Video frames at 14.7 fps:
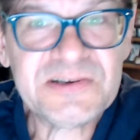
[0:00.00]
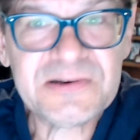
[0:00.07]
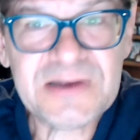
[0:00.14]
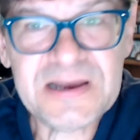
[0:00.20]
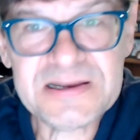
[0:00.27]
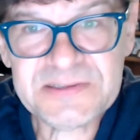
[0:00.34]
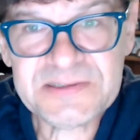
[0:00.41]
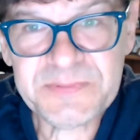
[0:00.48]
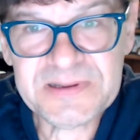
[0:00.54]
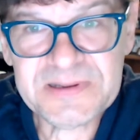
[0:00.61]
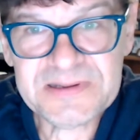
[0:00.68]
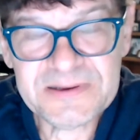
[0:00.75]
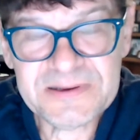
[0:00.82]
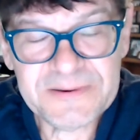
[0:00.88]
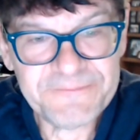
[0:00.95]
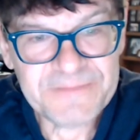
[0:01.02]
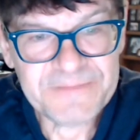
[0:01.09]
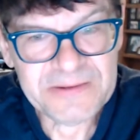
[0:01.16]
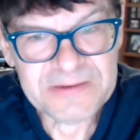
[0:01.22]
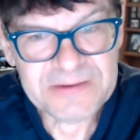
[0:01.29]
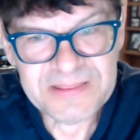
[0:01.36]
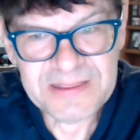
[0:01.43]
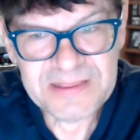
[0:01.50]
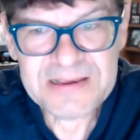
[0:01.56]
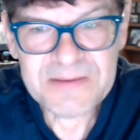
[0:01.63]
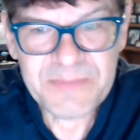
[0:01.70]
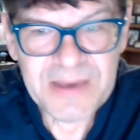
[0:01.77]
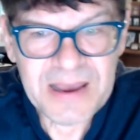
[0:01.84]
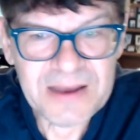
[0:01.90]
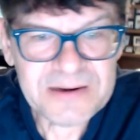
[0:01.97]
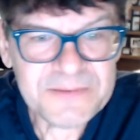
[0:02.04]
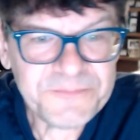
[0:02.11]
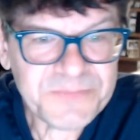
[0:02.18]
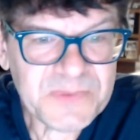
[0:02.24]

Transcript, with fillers: husband. Now, when you think about it,